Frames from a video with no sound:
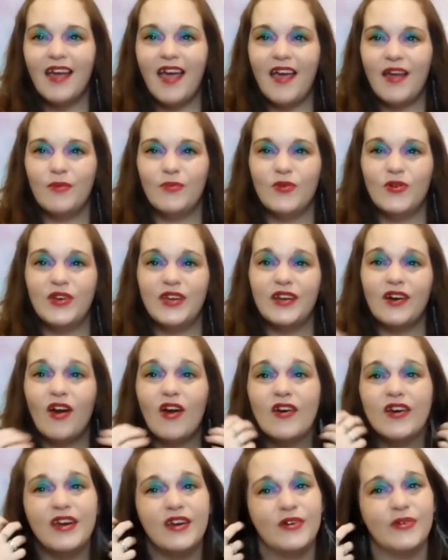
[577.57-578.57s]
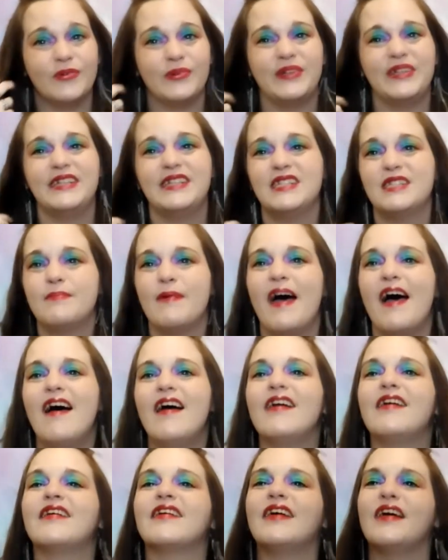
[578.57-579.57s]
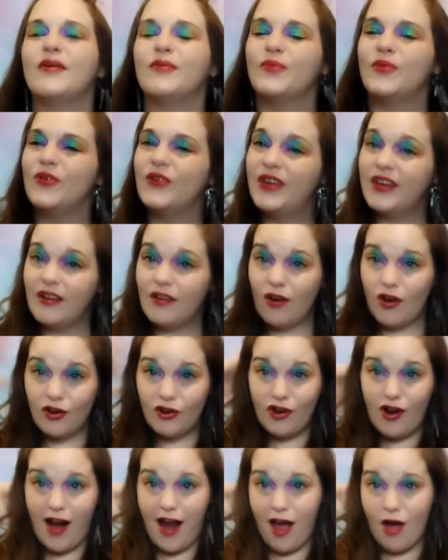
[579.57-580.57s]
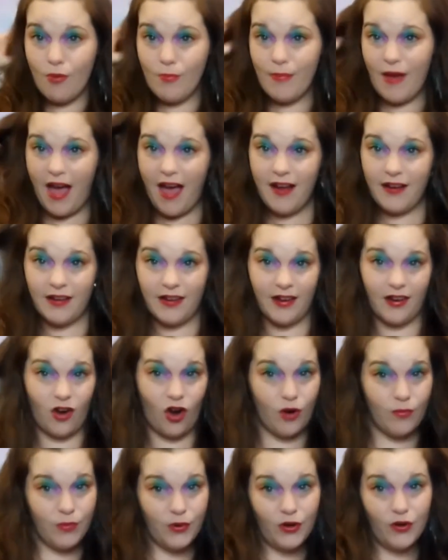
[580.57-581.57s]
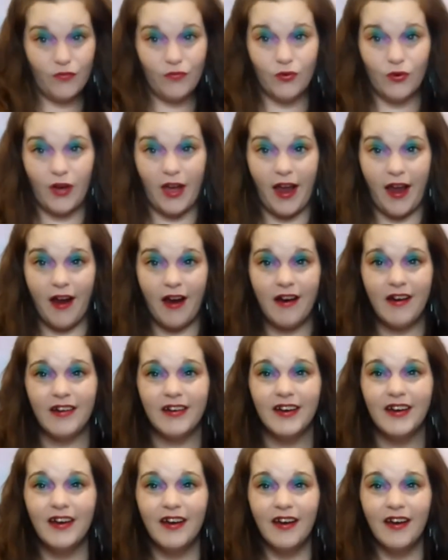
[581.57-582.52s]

and we'll get our earrings back and we'll get our crown back and our beautiful hair